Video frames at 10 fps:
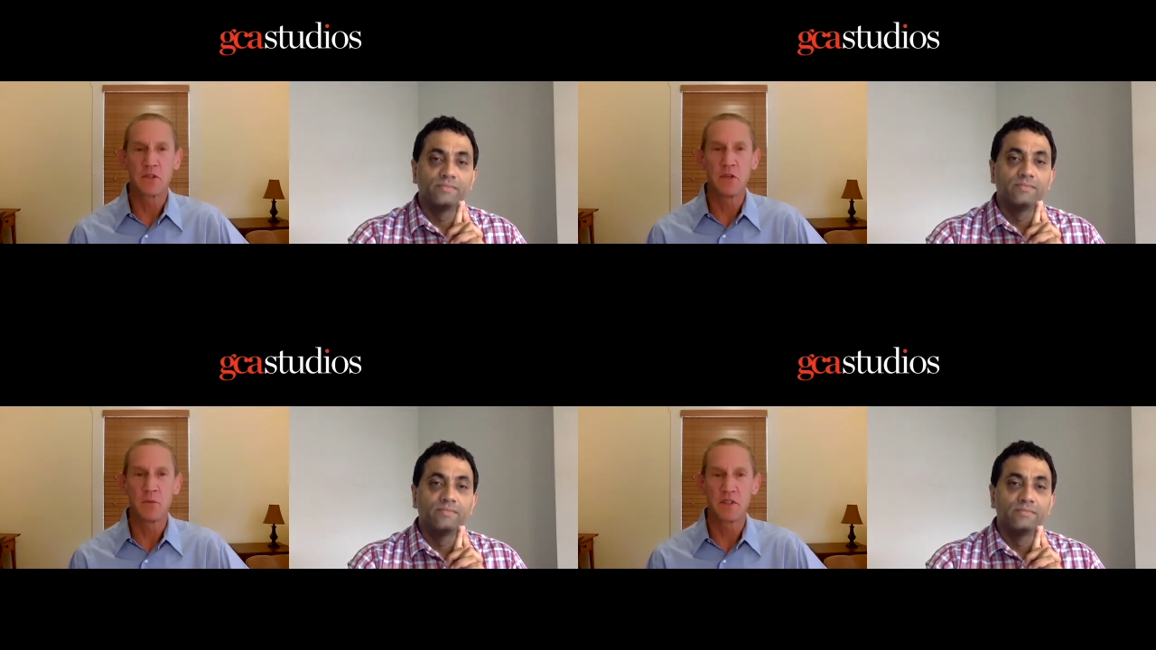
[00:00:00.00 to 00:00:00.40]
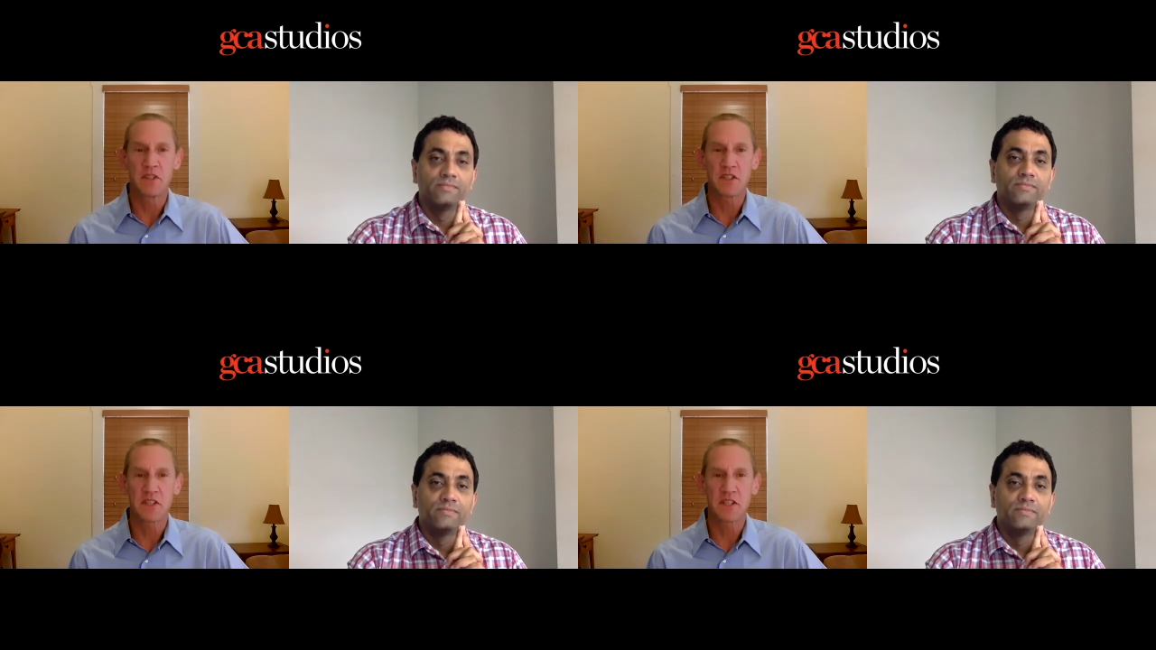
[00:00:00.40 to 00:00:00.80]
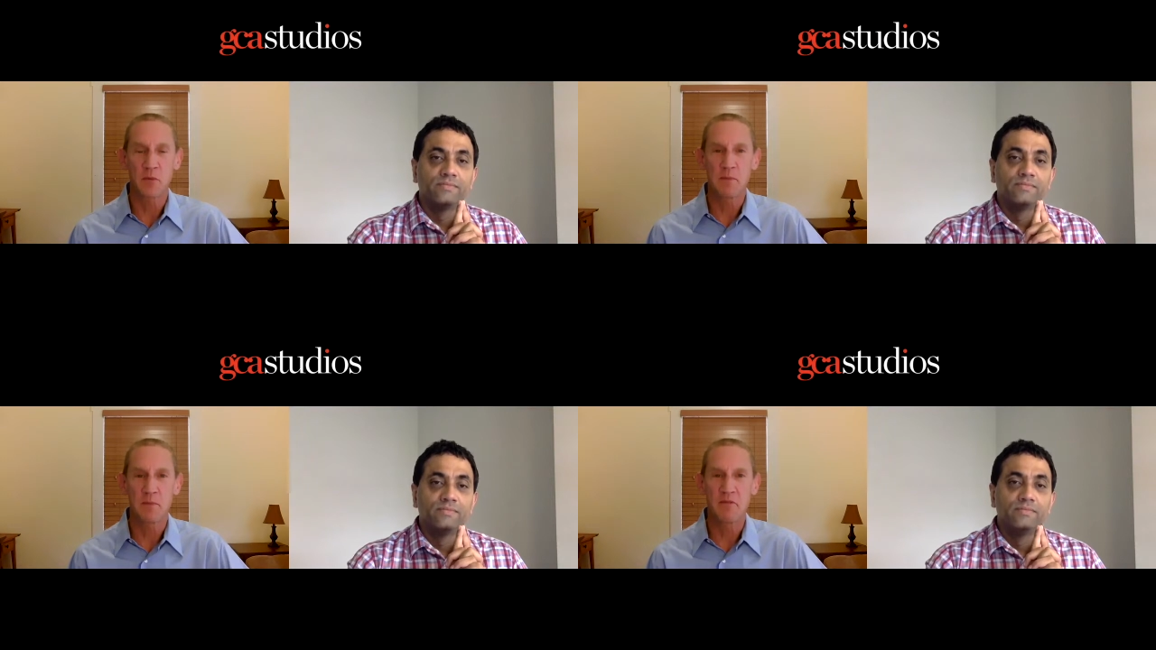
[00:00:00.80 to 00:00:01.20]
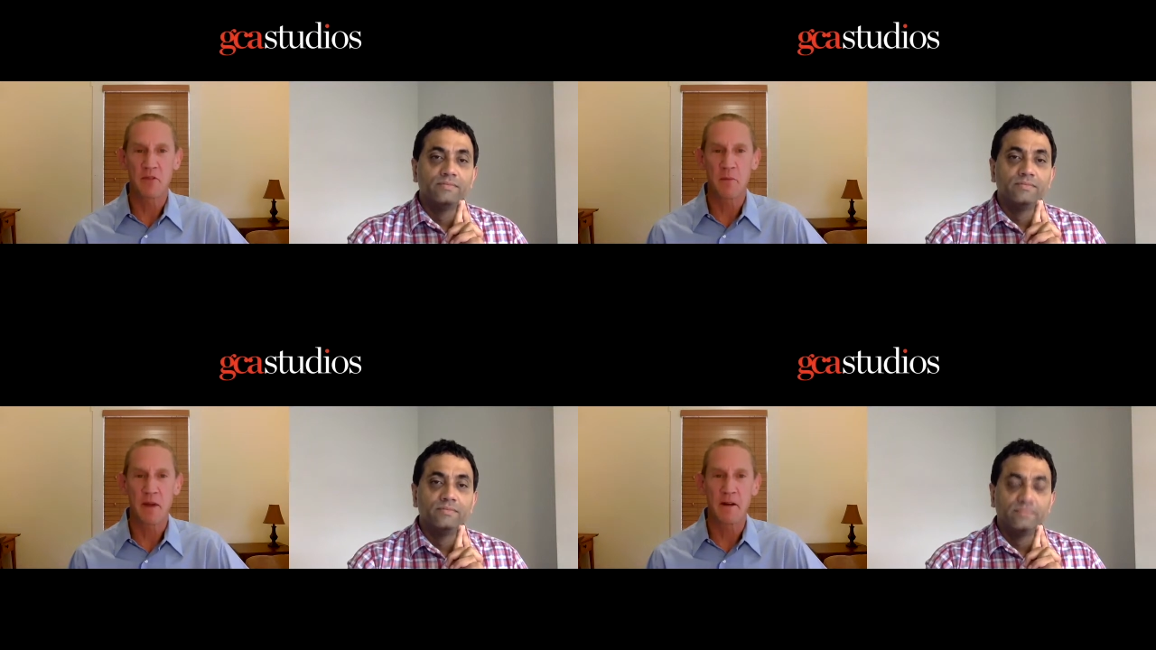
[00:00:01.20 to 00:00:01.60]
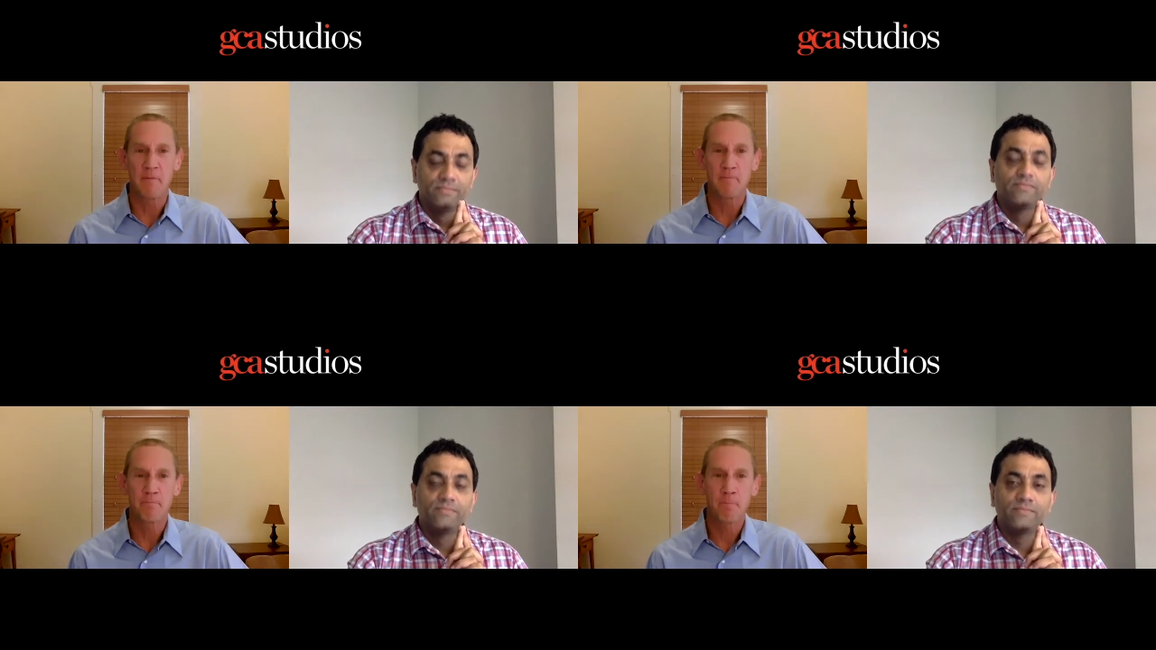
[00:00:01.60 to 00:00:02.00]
Speaker 1: you would just stick with me for a minute.